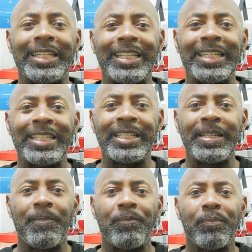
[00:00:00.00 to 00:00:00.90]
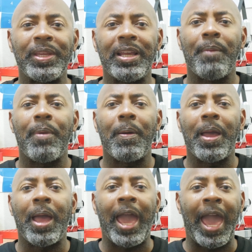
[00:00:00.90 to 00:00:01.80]
um, become a,
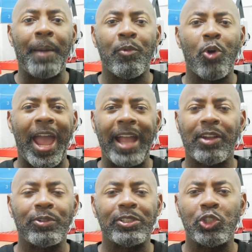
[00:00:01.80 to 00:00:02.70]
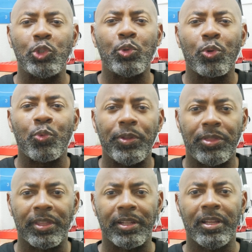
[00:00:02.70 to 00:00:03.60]
a more accurate shooter
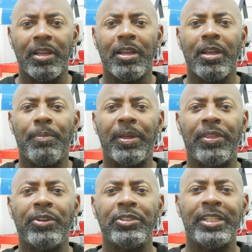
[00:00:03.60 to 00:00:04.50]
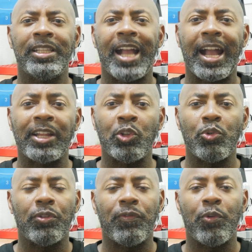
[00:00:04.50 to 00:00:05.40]
with it. But if there's anything I can
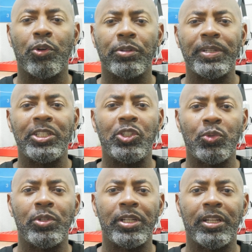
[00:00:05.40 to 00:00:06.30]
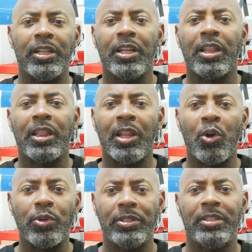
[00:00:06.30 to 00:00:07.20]
do as far as me shooting
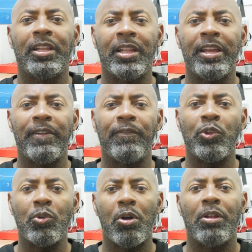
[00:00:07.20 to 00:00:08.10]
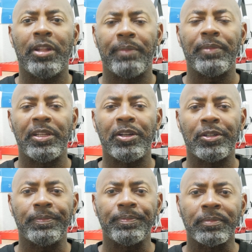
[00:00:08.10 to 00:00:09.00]
low and to the left, you all let me know.